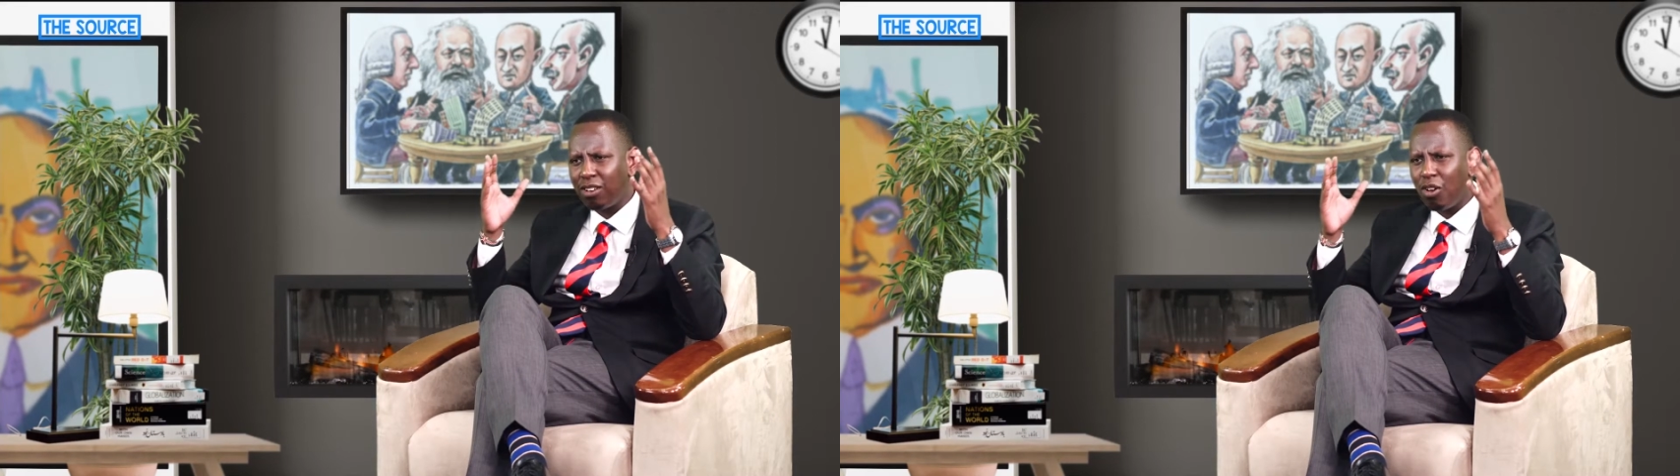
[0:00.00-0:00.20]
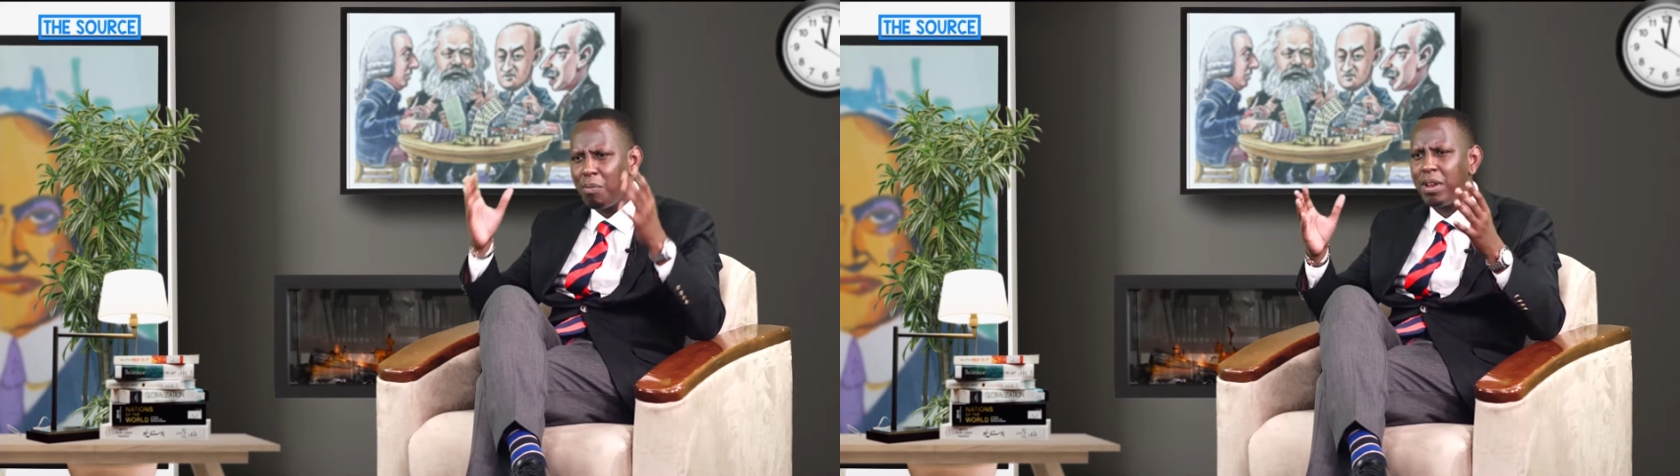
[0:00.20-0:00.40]

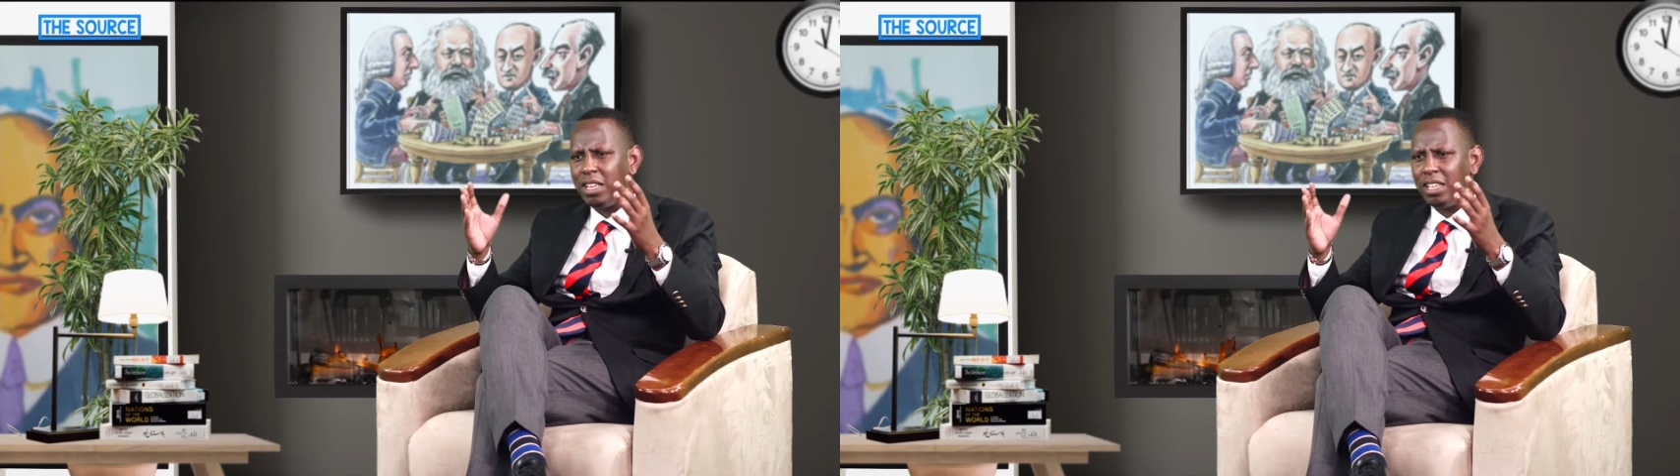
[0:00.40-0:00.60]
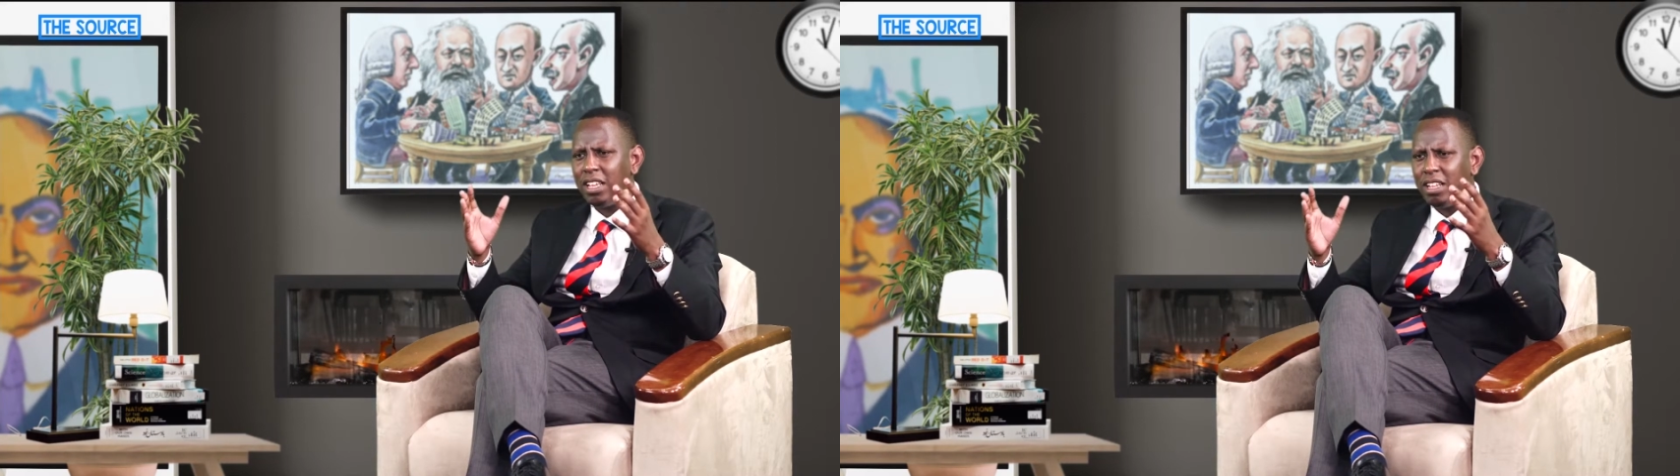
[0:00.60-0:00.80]

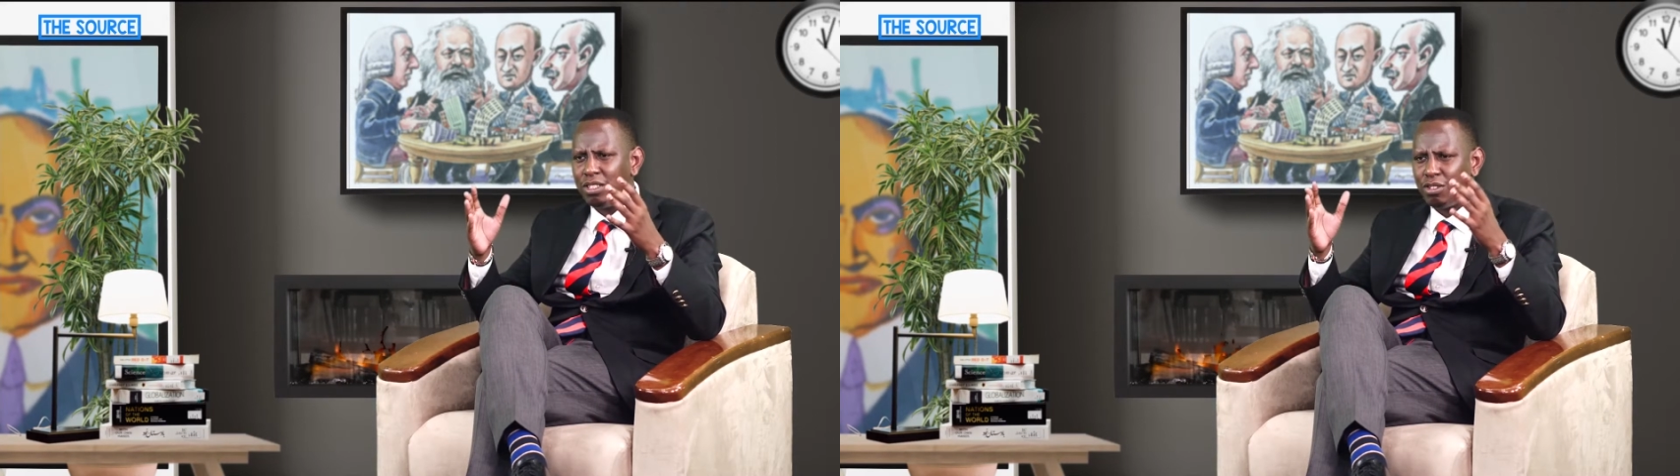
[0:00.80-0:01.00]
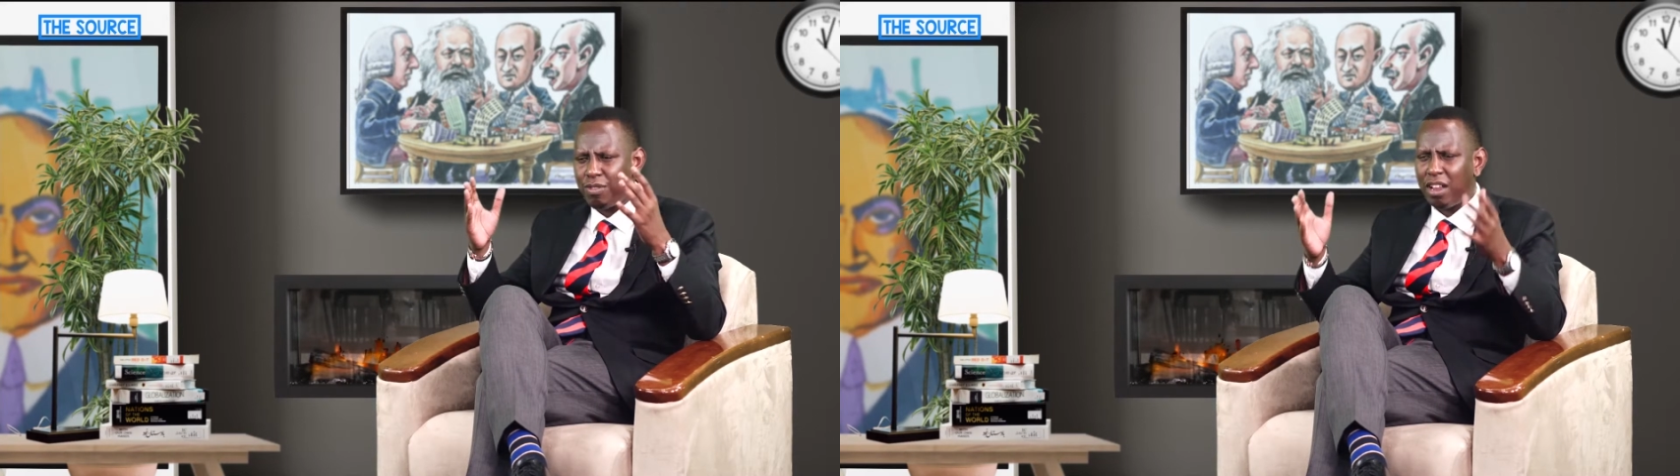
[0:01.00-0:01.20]
globally
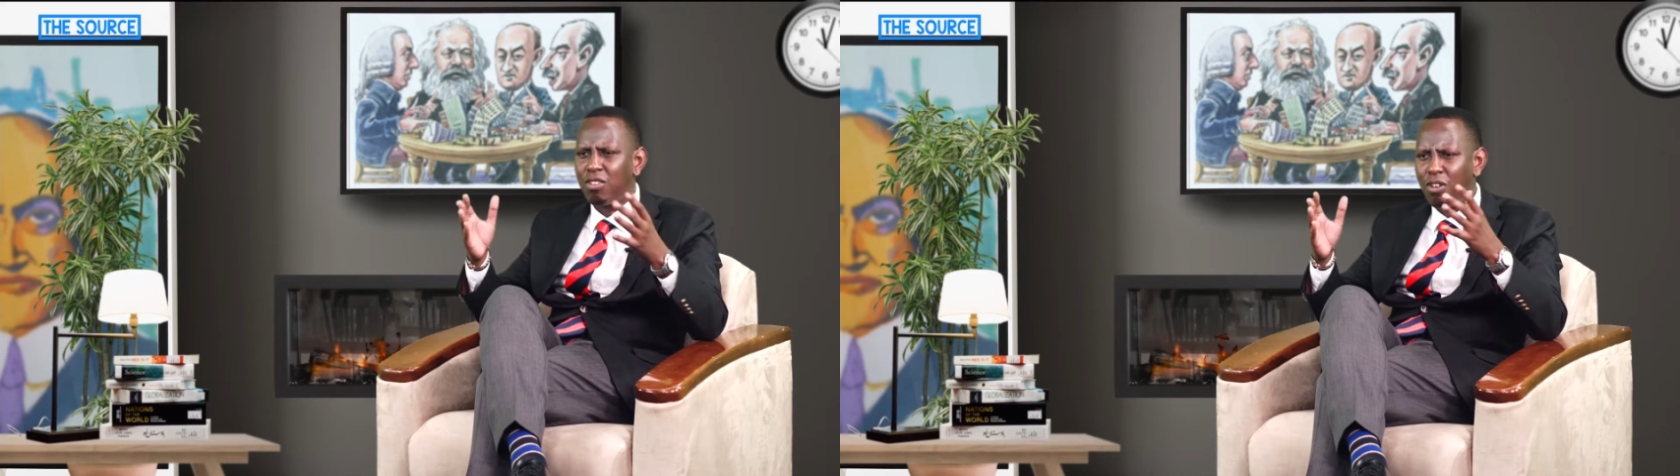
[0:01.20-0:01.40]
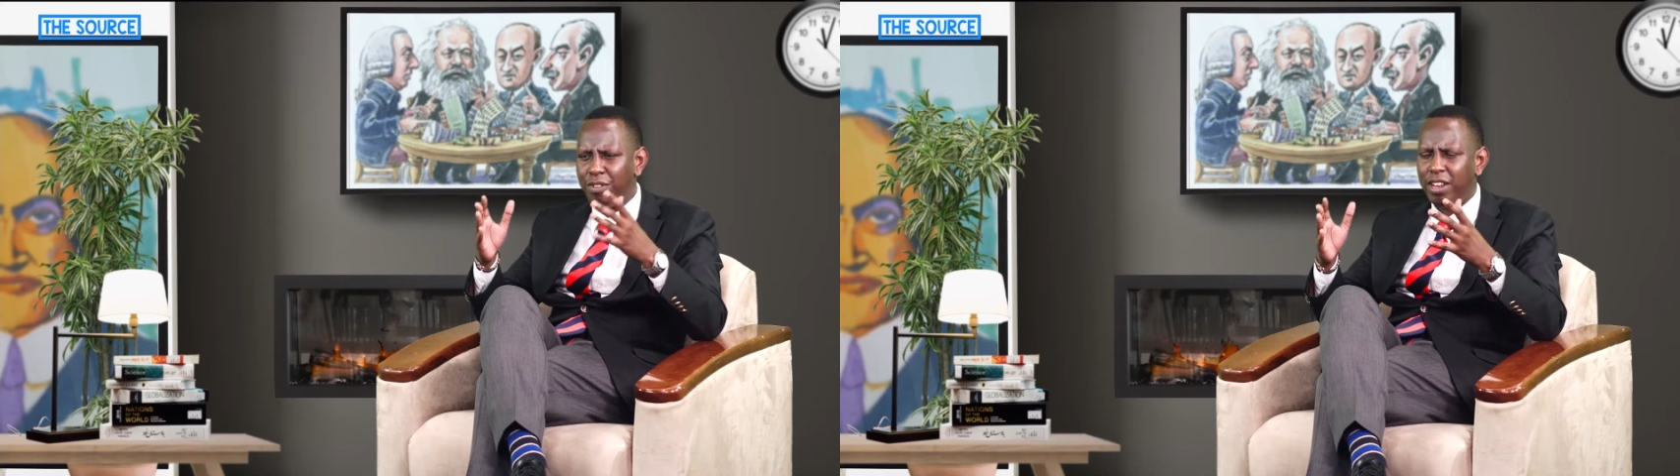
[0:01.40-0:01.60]
to fight
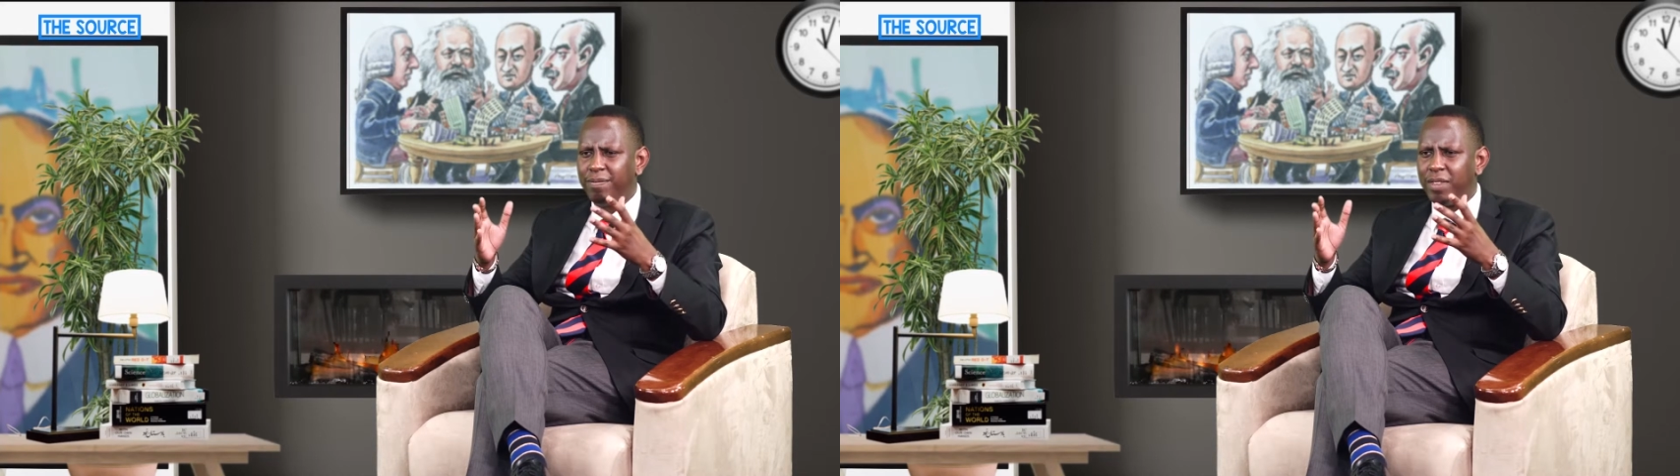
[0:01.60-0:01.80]
COVID.